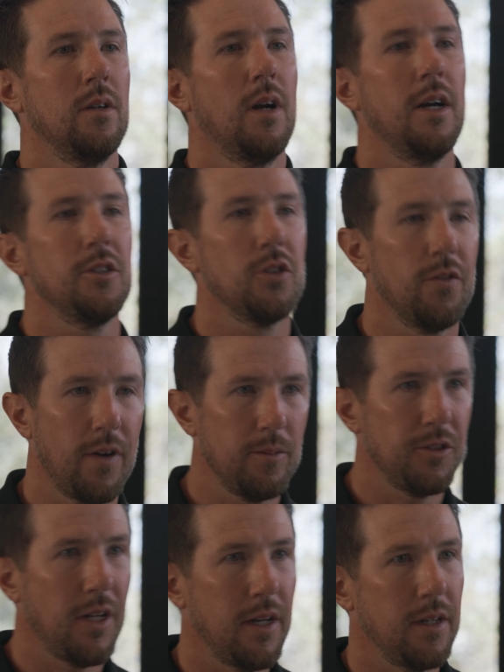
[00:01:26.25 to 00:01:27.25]
All right, so if I'm
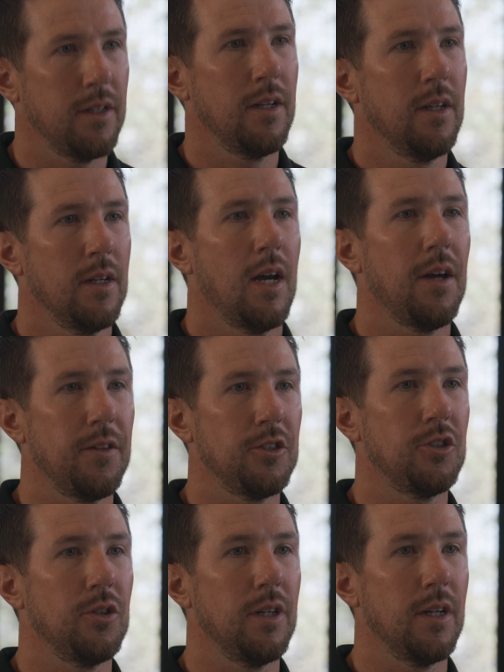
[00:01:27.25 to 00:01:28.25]
standing at the
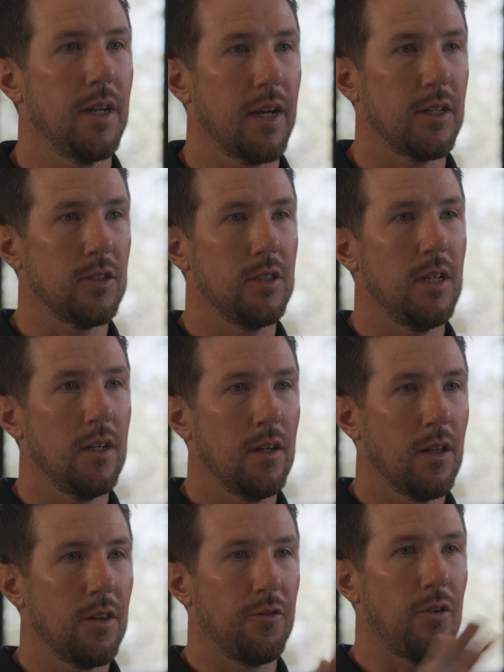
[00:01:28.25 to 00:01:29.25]
street and I can
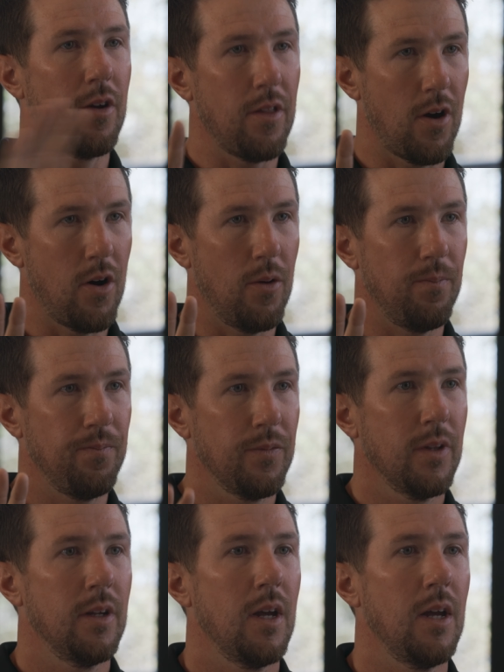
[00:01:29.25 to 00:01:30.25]
see the front of the home,
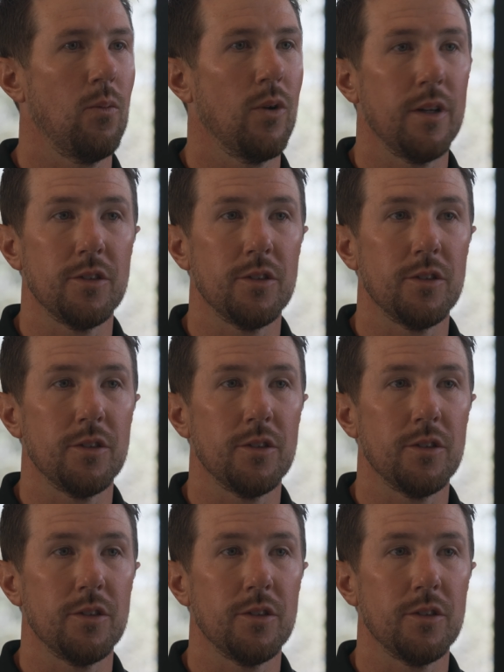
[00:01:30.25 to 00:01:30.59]
and what